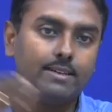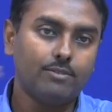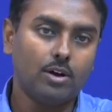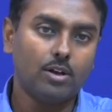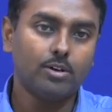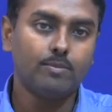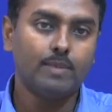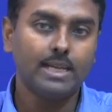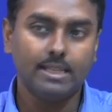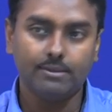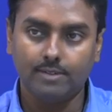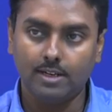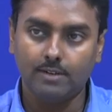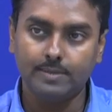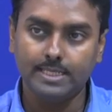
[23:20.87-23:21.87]
followed by
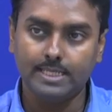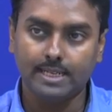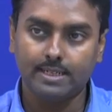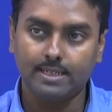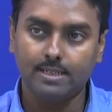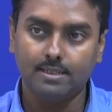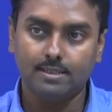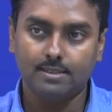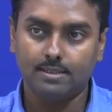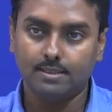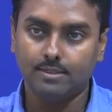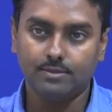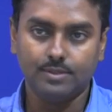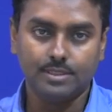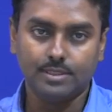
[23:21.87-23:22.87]
envelope detector,
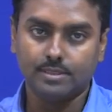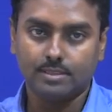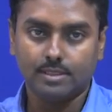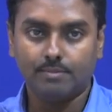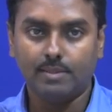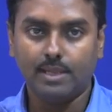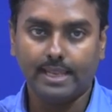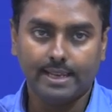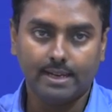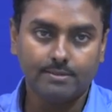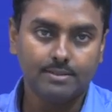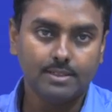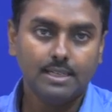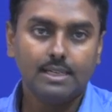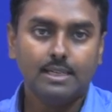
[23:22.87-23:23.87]
which is simple enough.